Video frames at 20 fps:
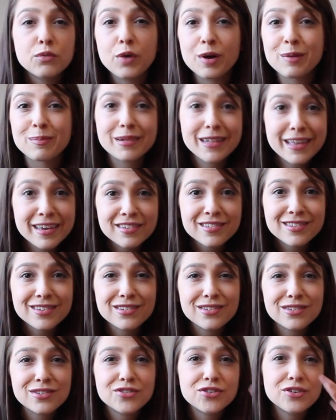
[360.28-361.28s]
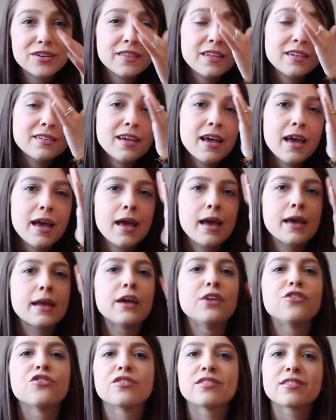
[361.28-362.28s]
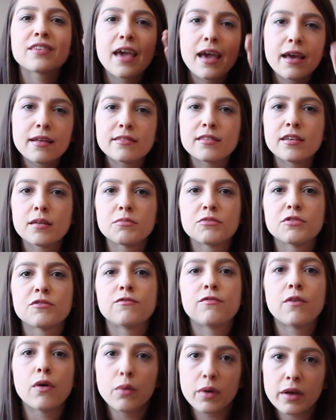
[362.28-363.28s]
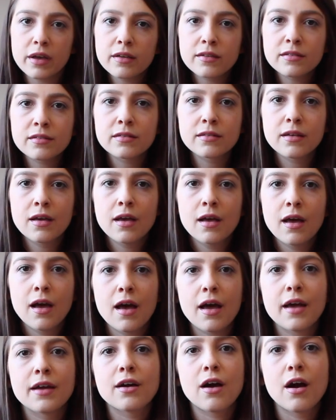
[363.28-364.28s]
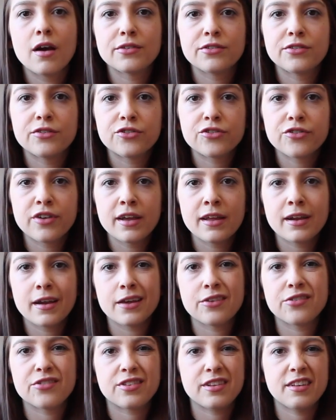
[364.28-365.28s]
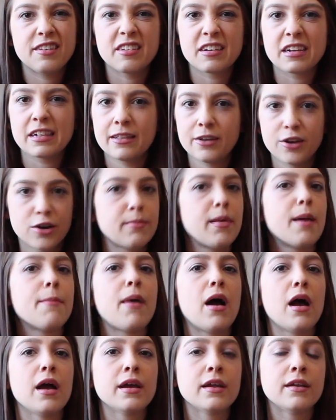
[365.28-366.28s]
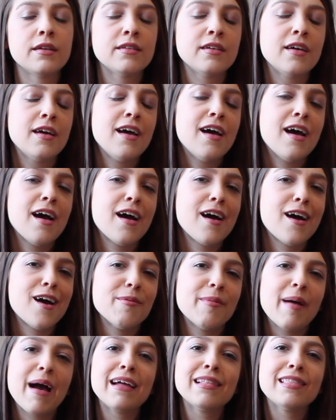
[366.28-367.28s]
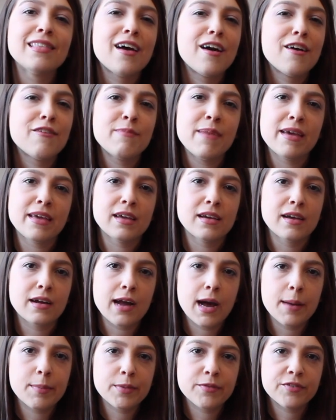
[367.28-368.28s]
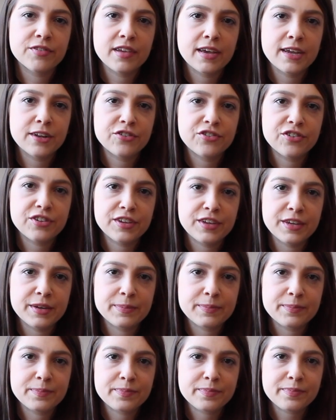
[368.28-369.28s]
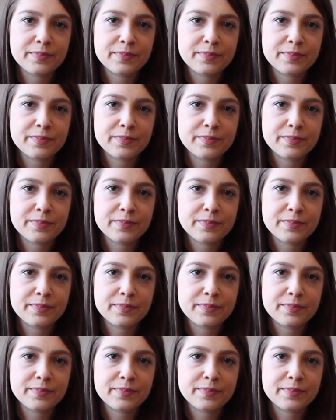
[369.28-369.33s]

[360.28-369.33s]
and one places during the day and I just can't seem to focus and concentrate and I just need to clear my mind, I love making a cup of sage tea.